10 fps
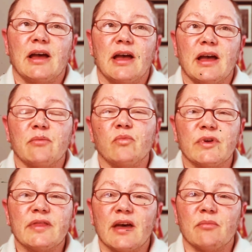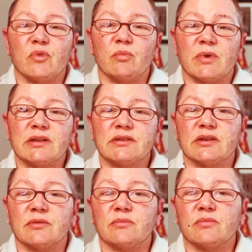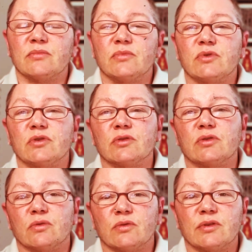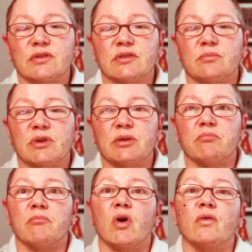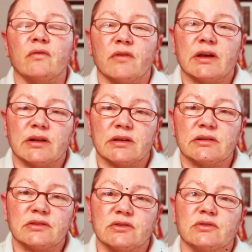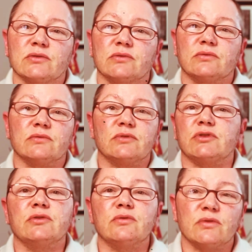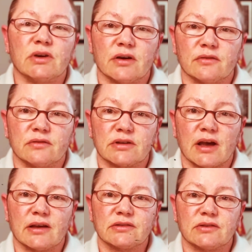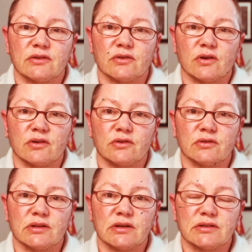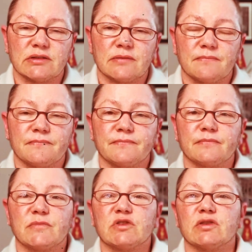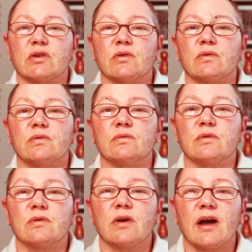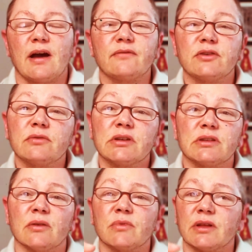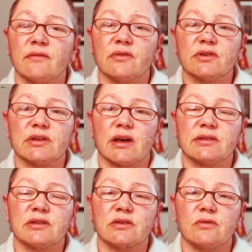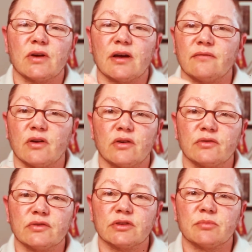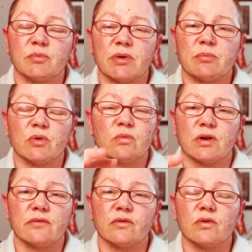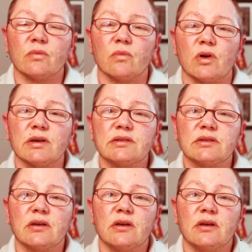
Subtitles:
And with that momentum, you're going to be motivated to do the other tasks that are on your list. So after you get done with that first task that you have on your slip of paper, whatever it was,